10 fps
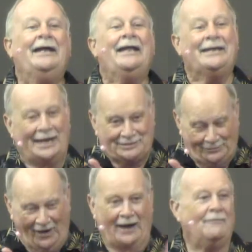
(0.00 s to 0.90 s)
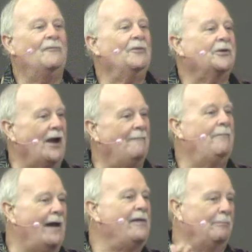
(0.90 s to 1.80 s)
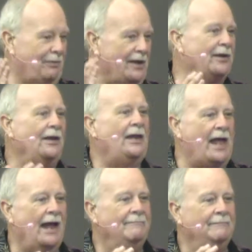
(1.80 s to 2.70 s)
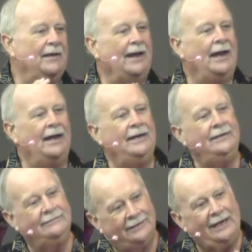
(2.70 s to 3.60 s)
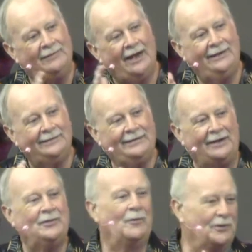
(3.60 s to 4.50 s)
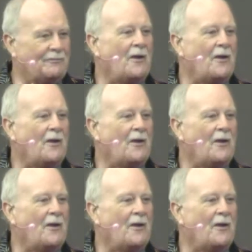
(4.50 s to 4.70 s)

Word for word: That's it, right. Overcome by the blood of the Lamb and amen and the word of our